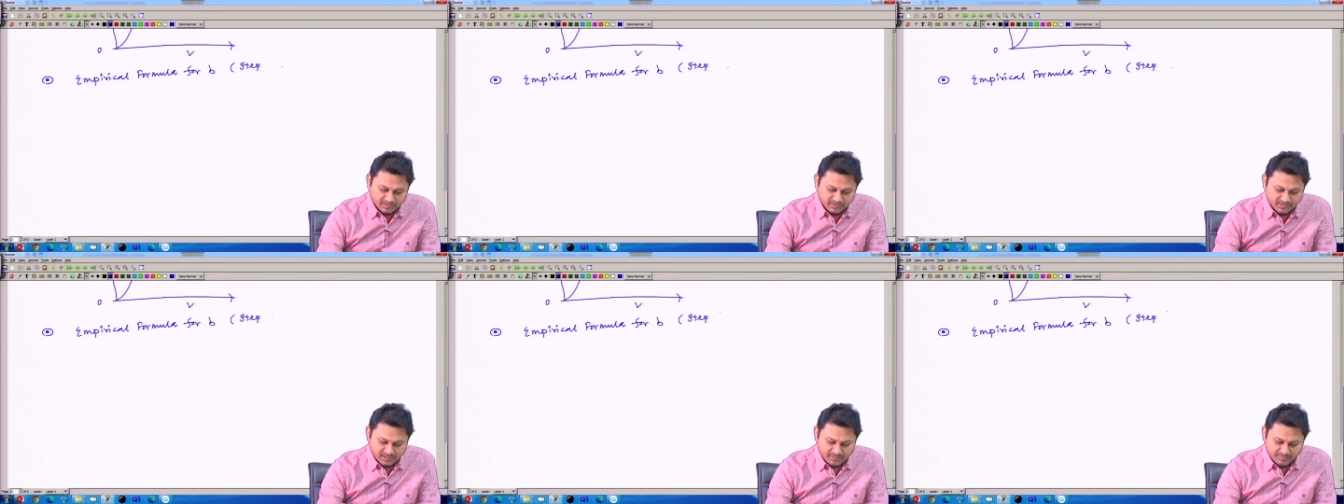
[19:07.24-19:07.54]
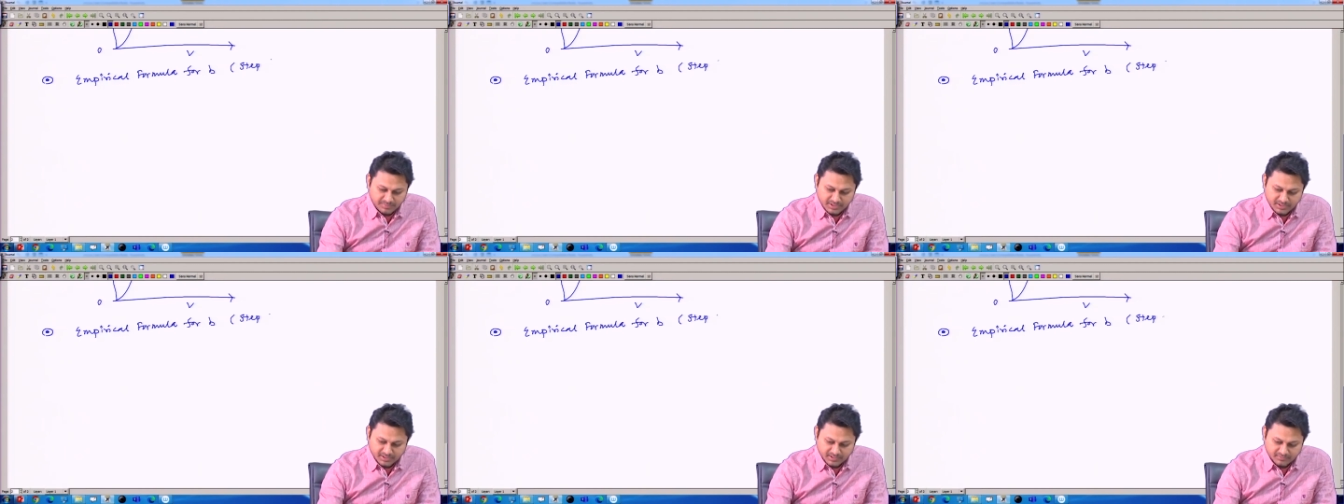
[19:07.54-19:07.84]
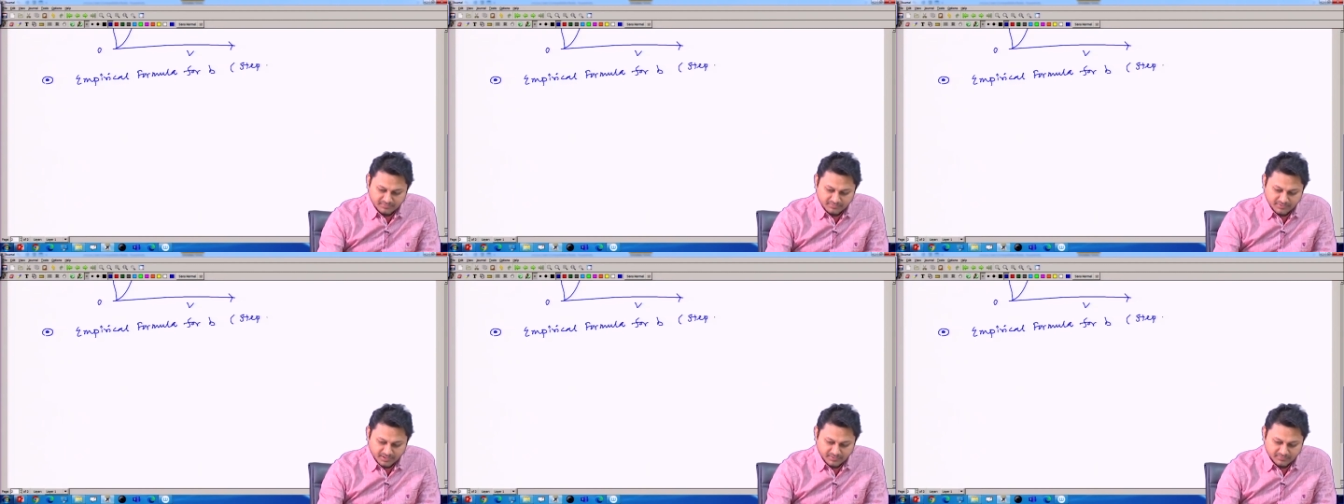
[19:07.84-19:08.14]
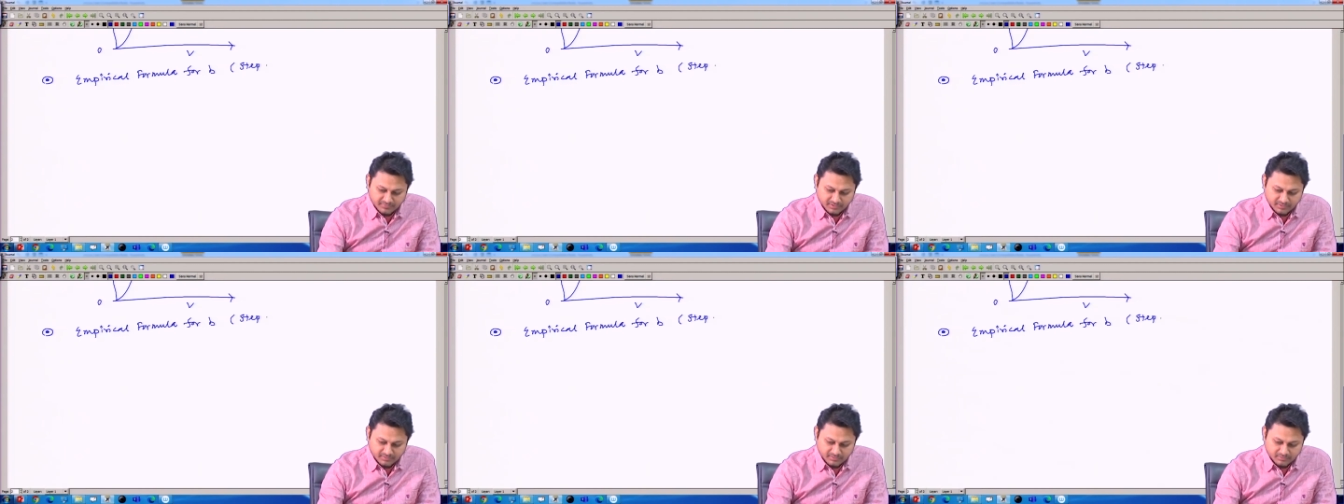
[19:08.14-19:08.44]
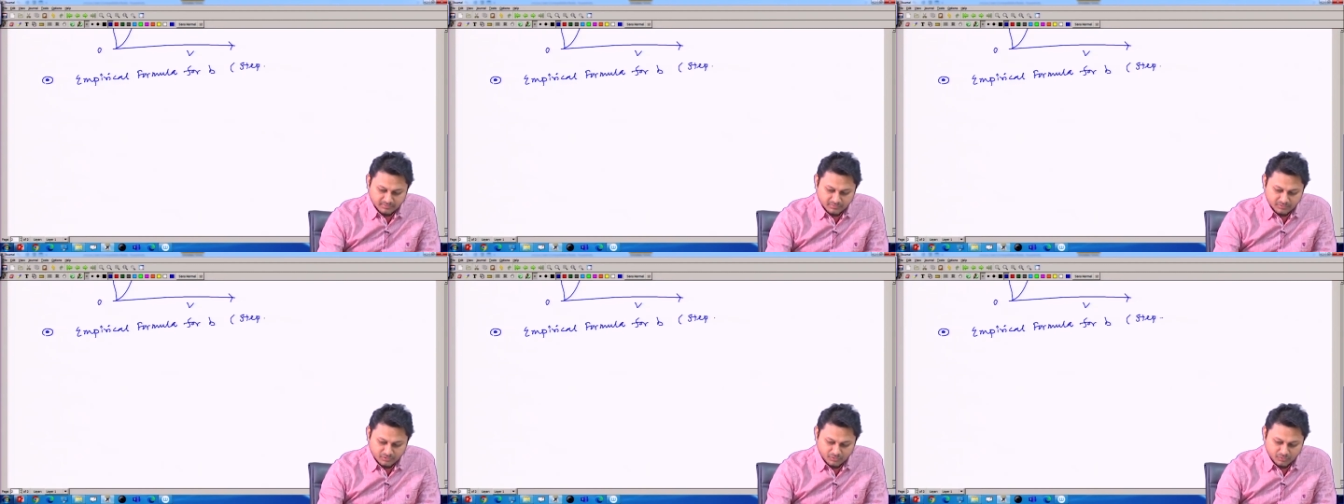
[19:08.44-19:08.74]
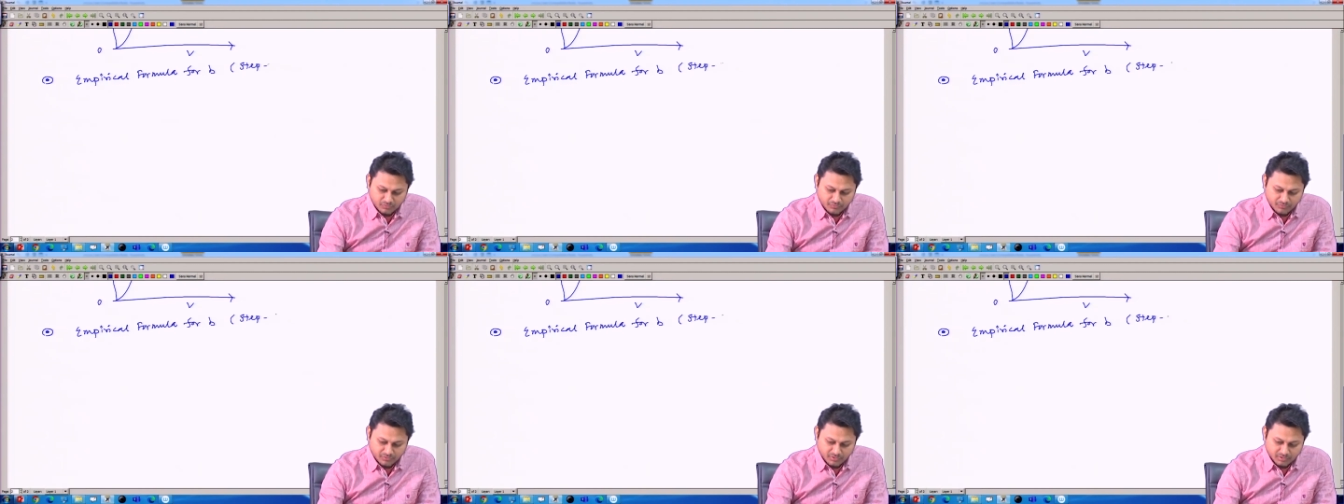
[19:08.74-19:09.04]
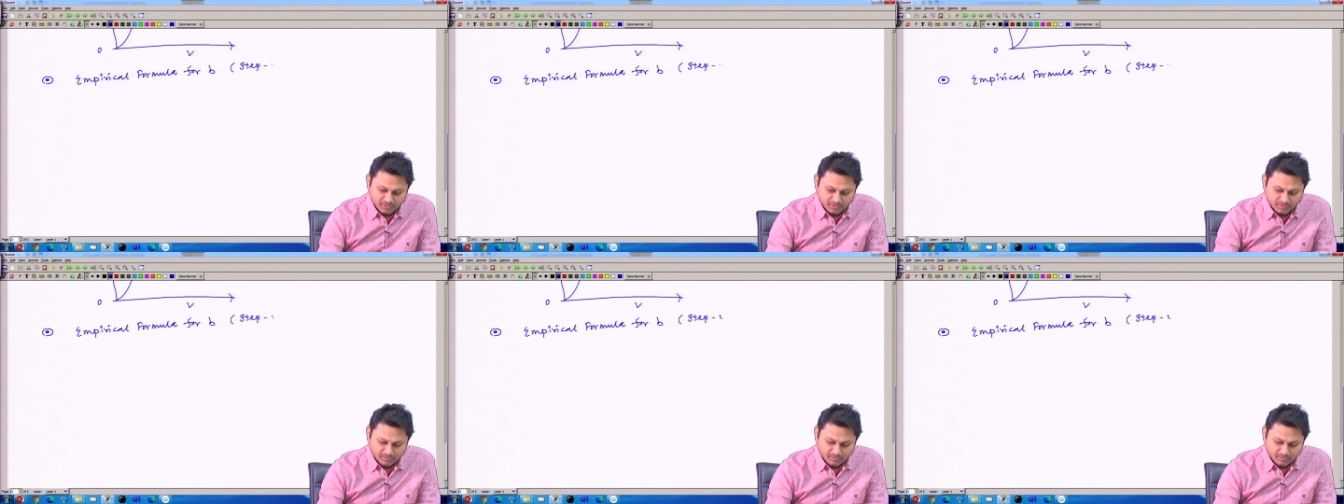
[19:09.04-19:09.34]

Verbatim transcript: step index fiber, true for